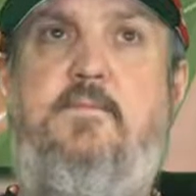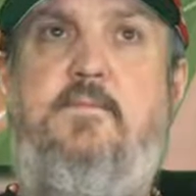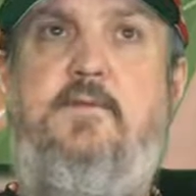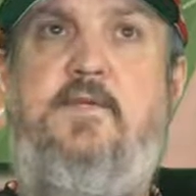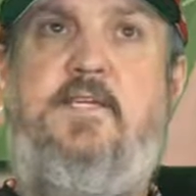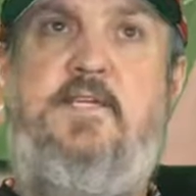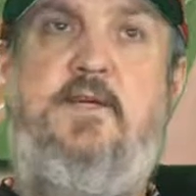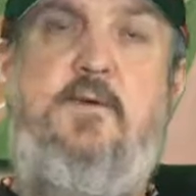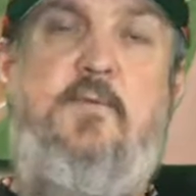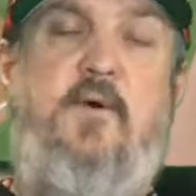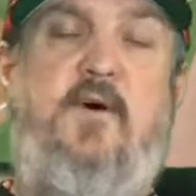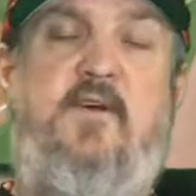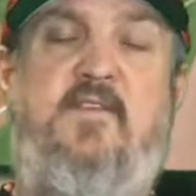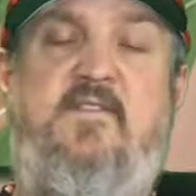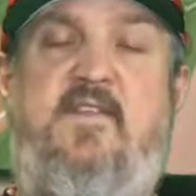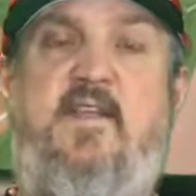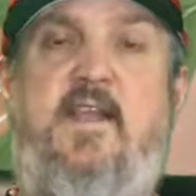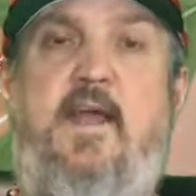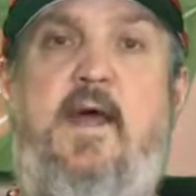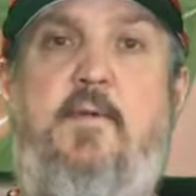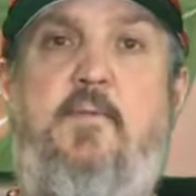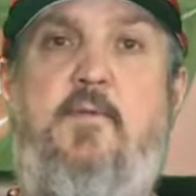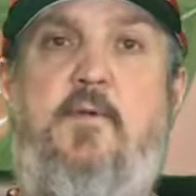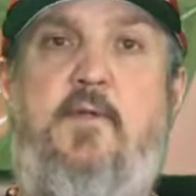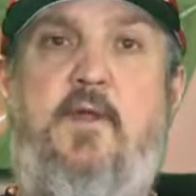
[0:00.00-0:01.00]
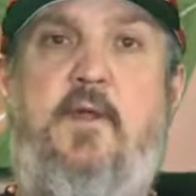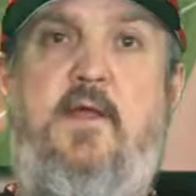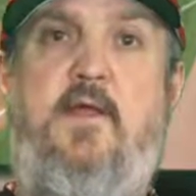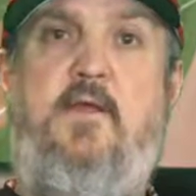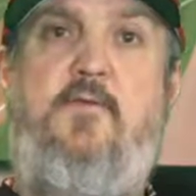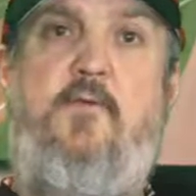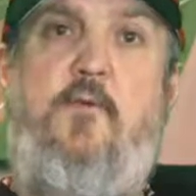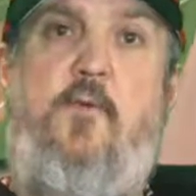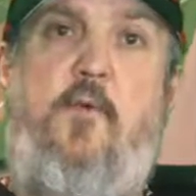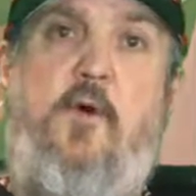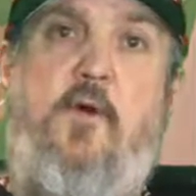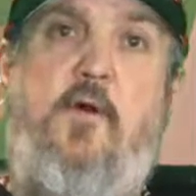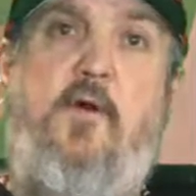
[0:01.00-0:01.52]
she wasn't able to get
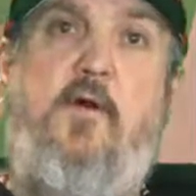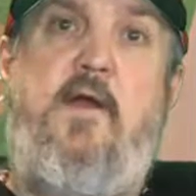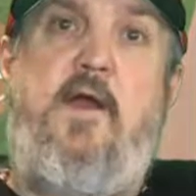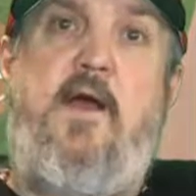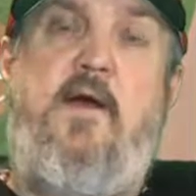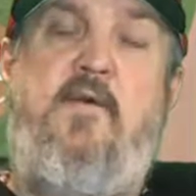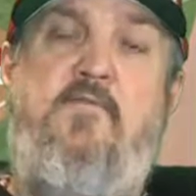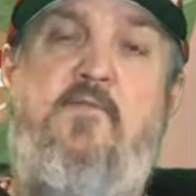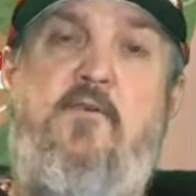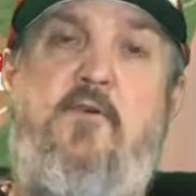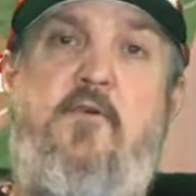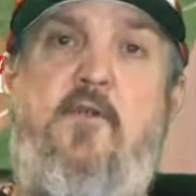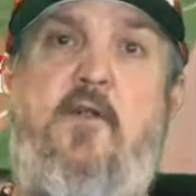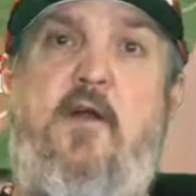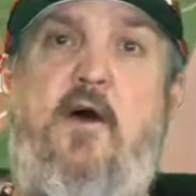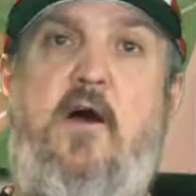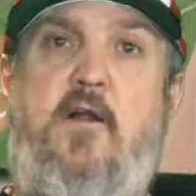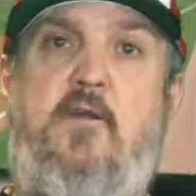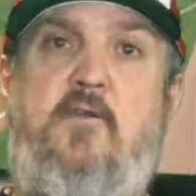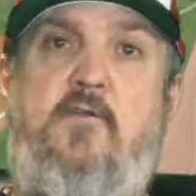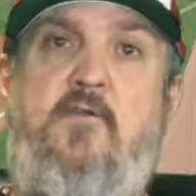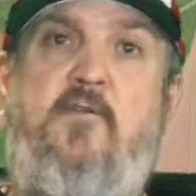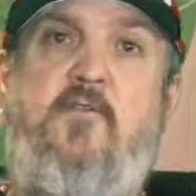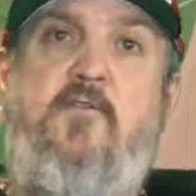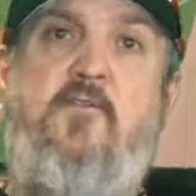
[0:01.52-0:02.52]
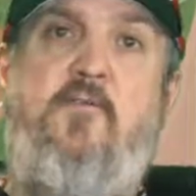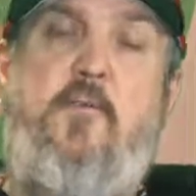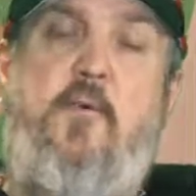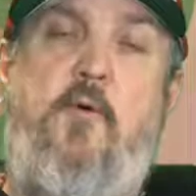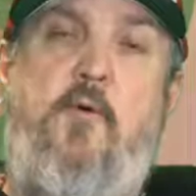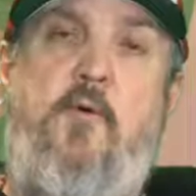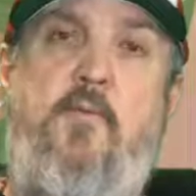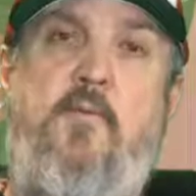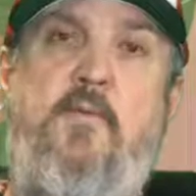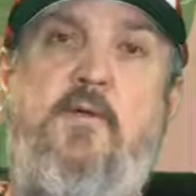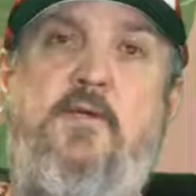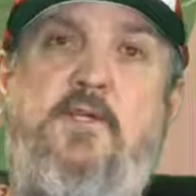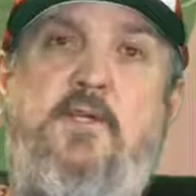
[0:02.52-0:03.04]
to work after her doctor's
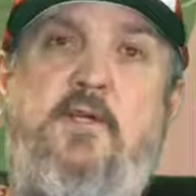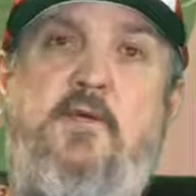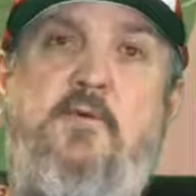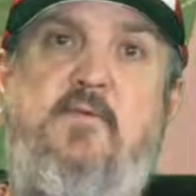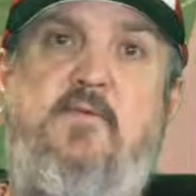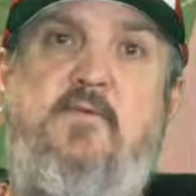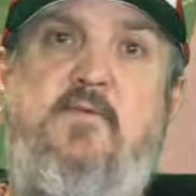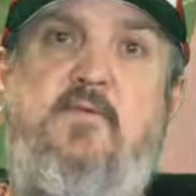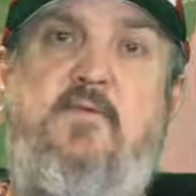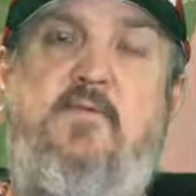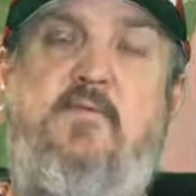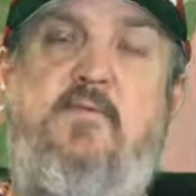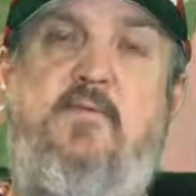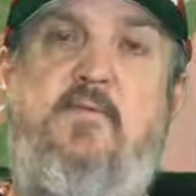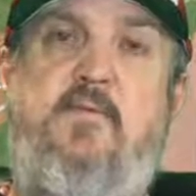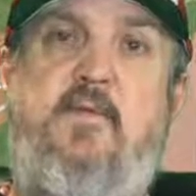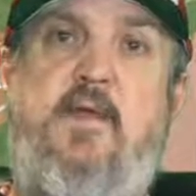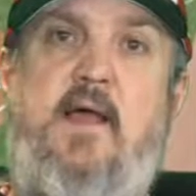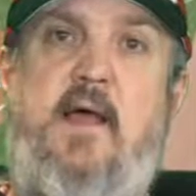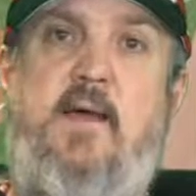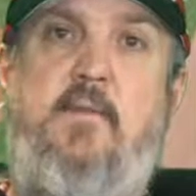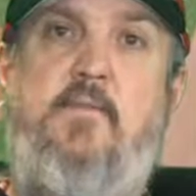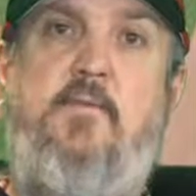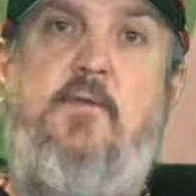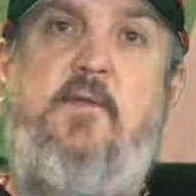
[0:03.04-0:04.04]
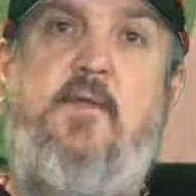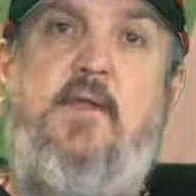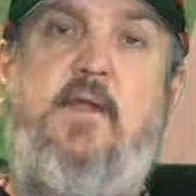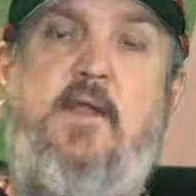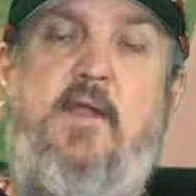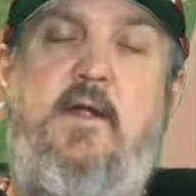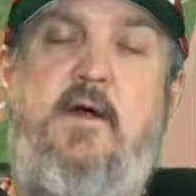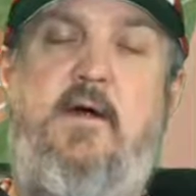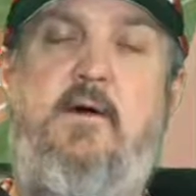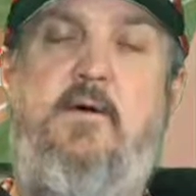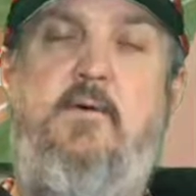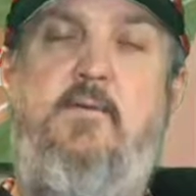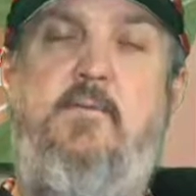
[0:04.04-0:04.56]
appointment. She was able to get
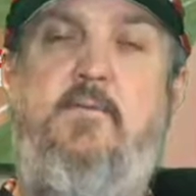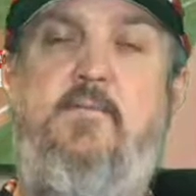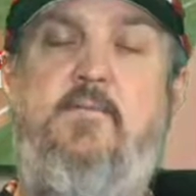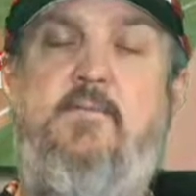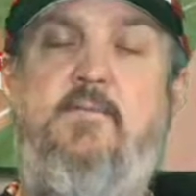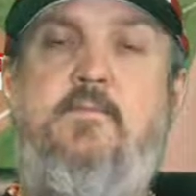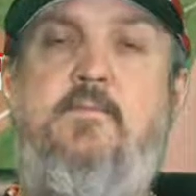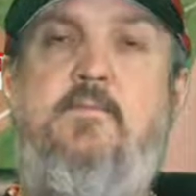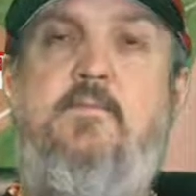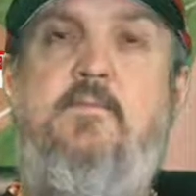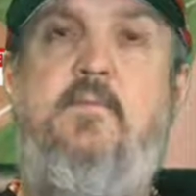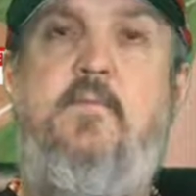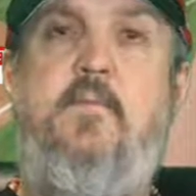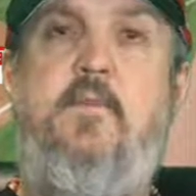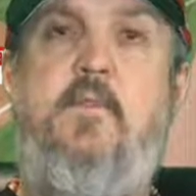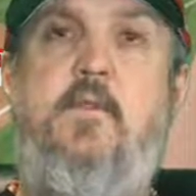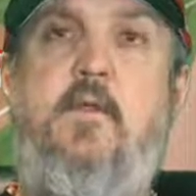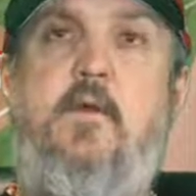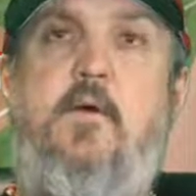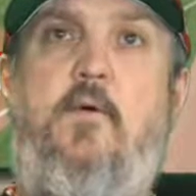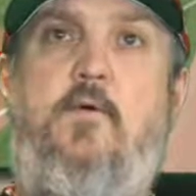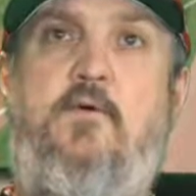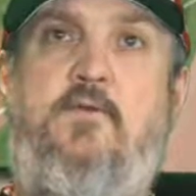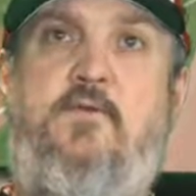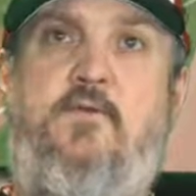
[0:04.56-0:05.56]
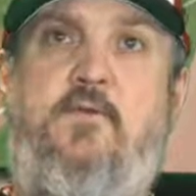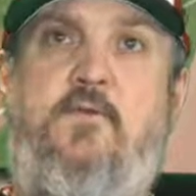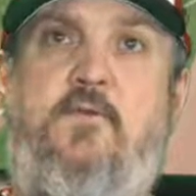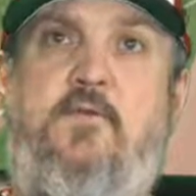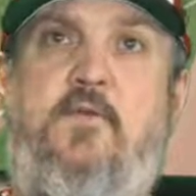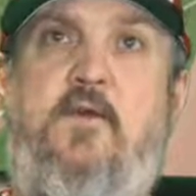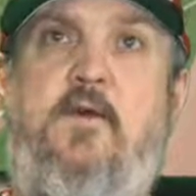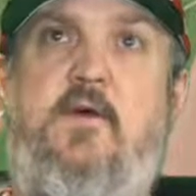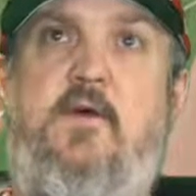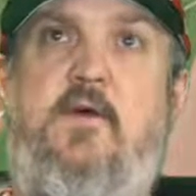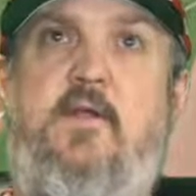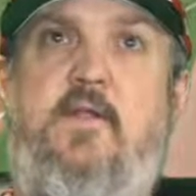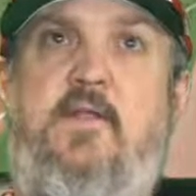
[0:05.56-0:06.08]
home, which was
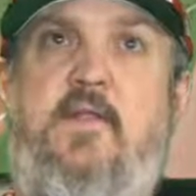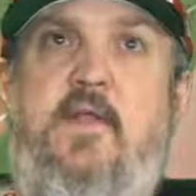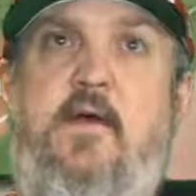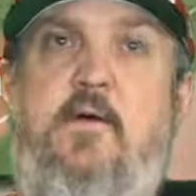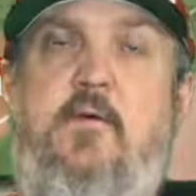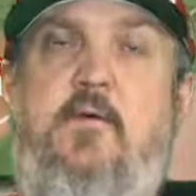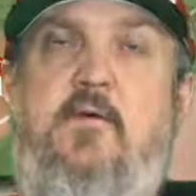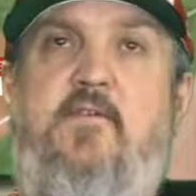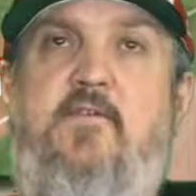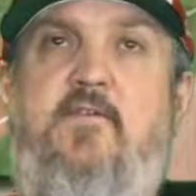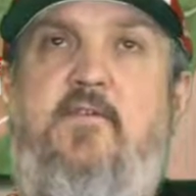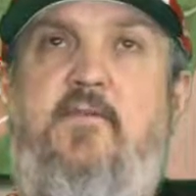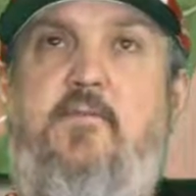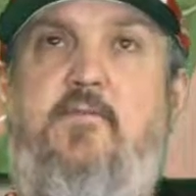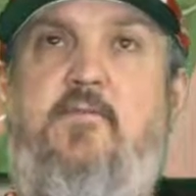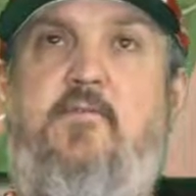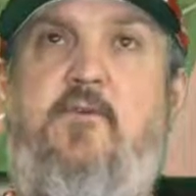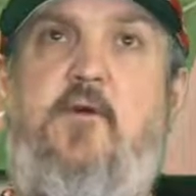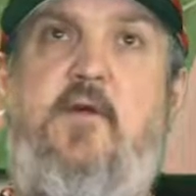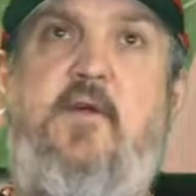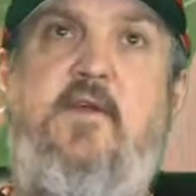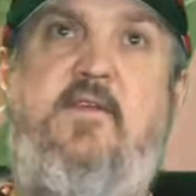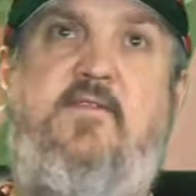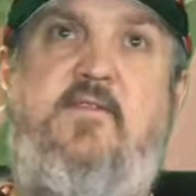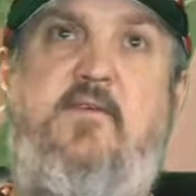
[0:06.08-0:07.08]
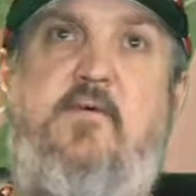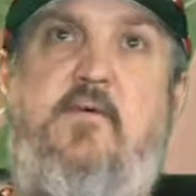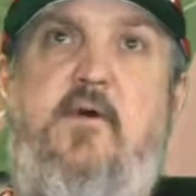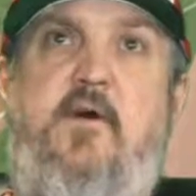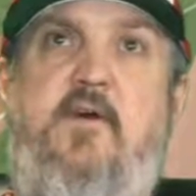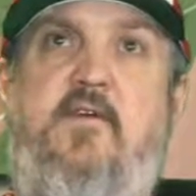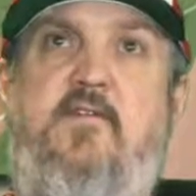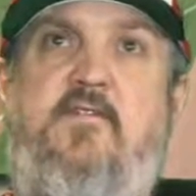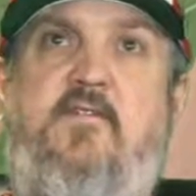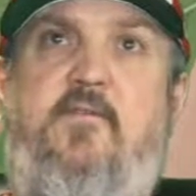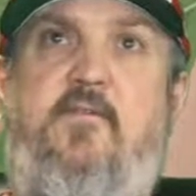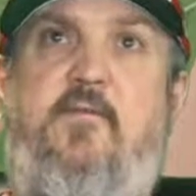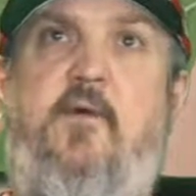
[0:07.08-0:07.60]
good, and there were some trees
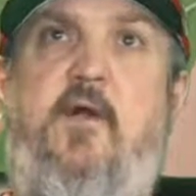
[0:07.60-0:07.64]
across the